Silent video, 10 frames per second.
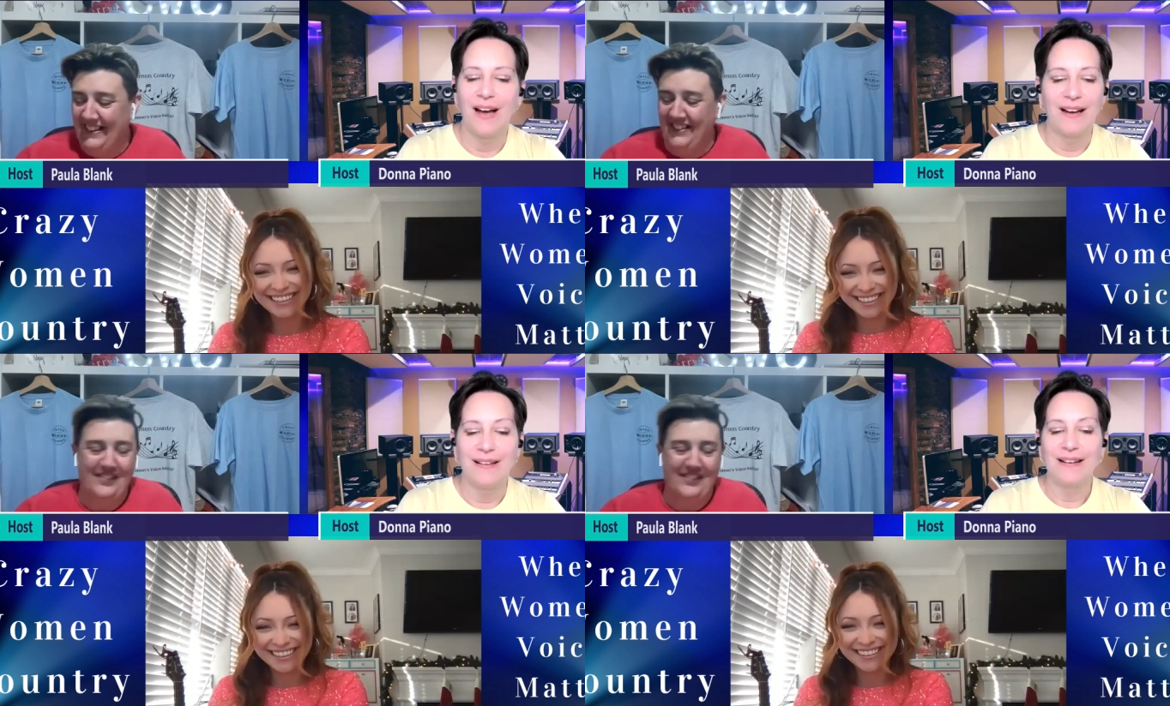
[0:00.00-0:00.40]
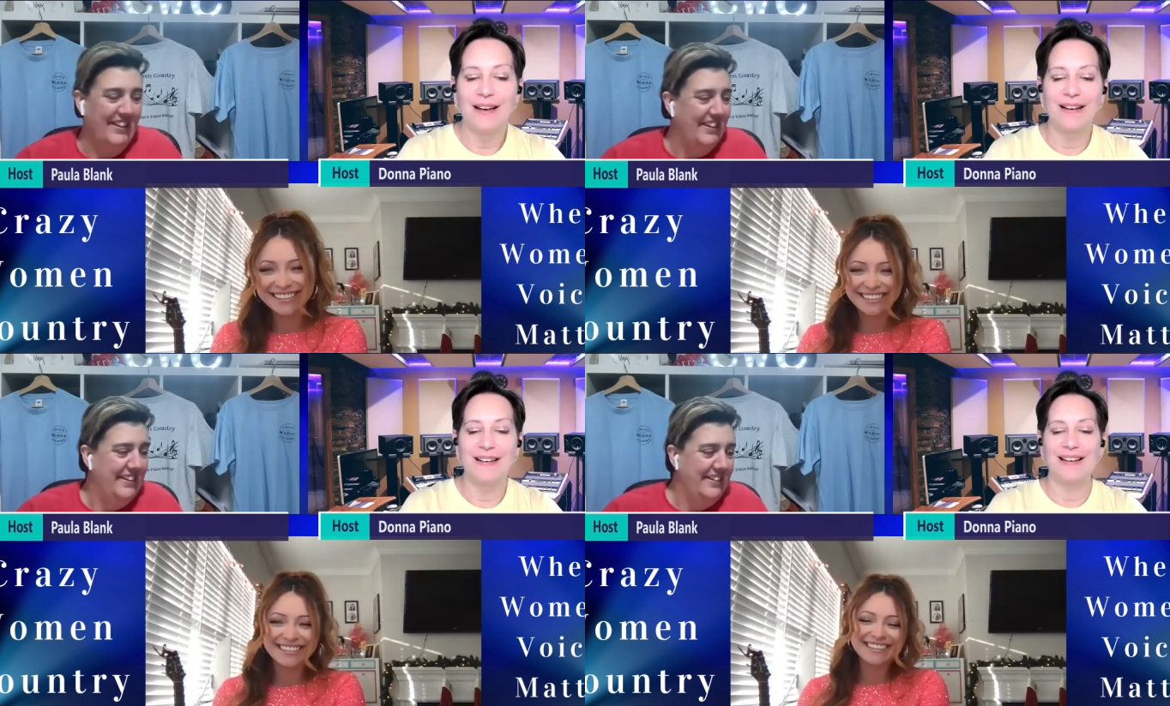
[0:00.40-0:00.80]

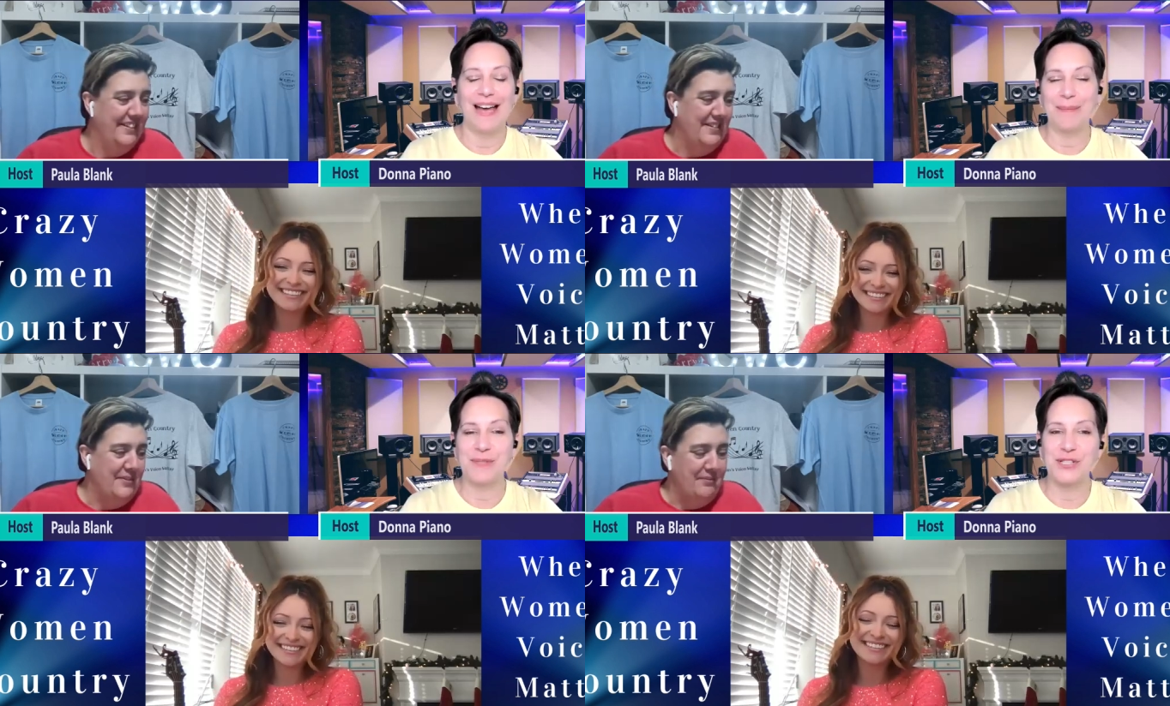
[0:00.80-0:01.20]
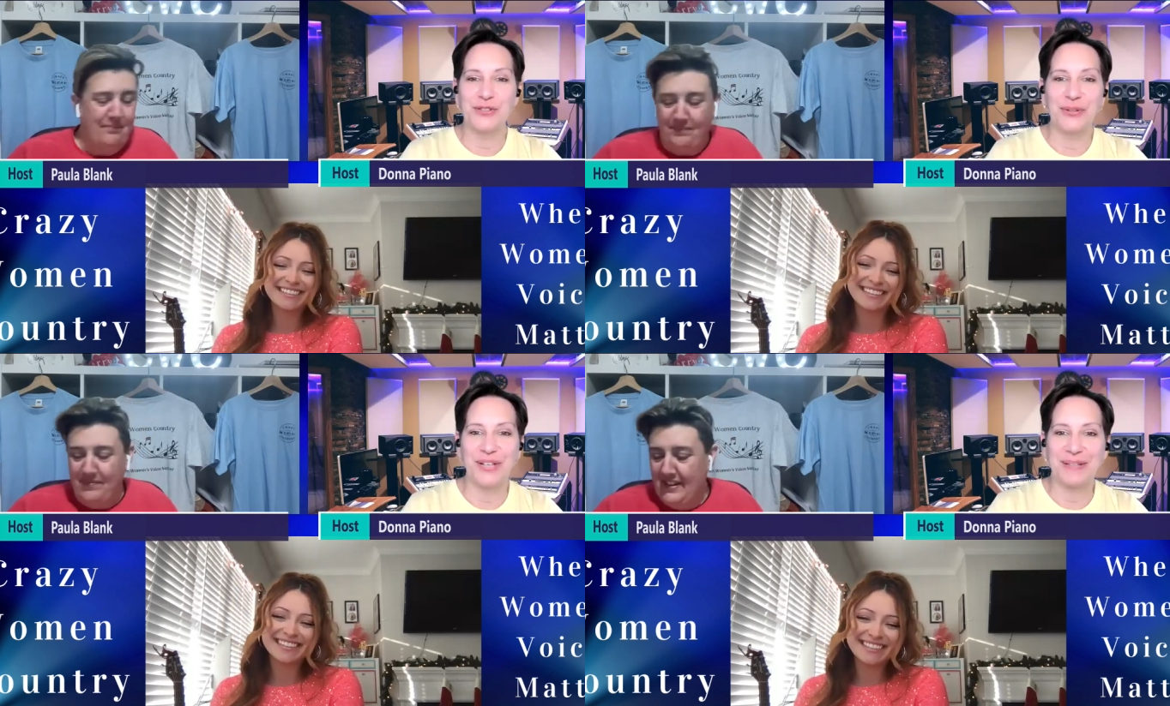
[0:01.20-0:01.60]
Speaker 1: love that.
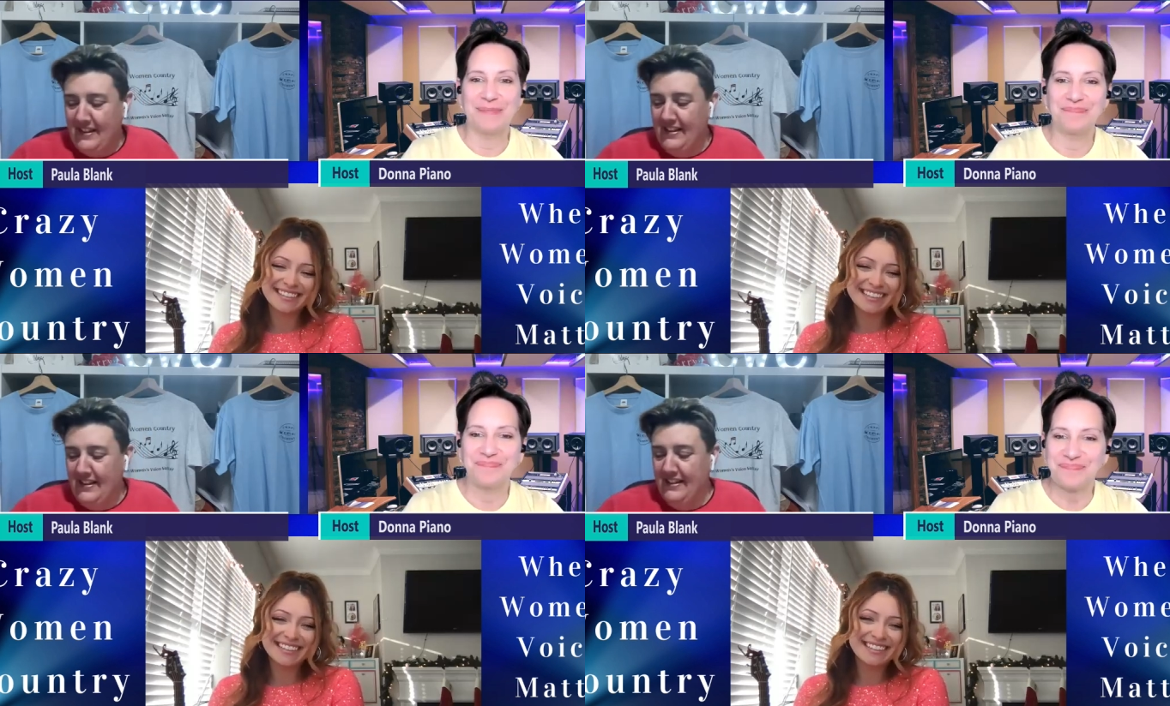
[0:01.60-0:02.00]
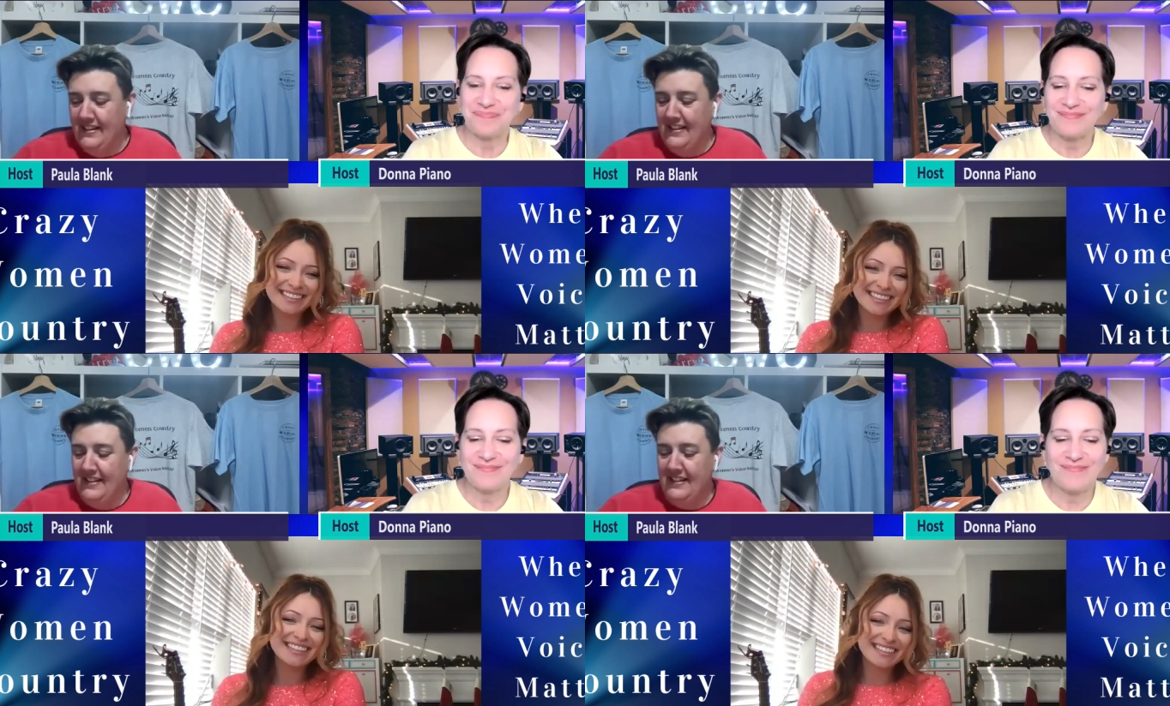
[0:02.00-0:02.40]
Absolutely.
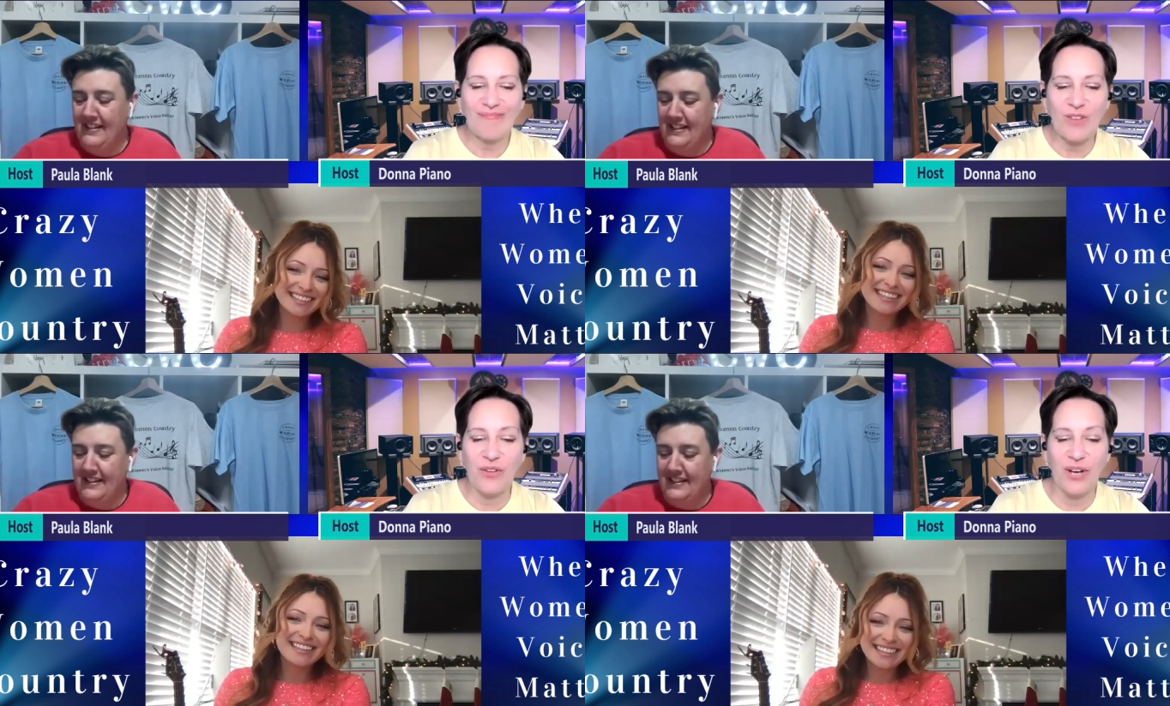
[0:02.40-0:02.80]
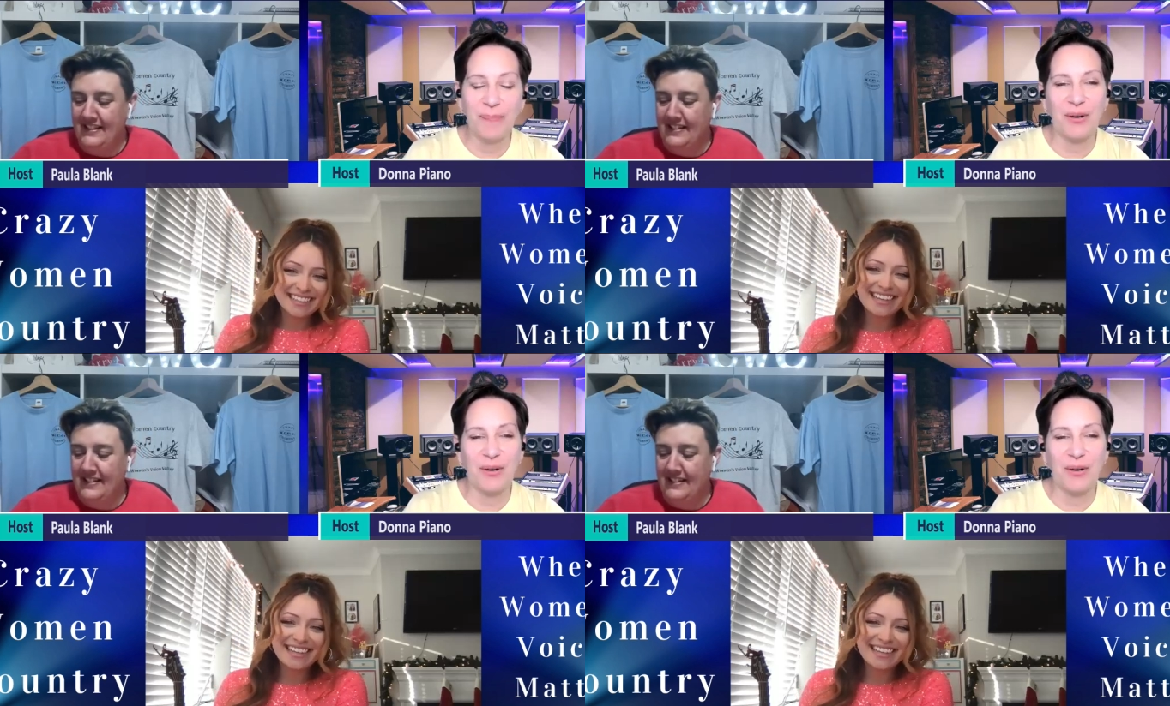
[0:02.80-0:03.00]
Although, but yeah.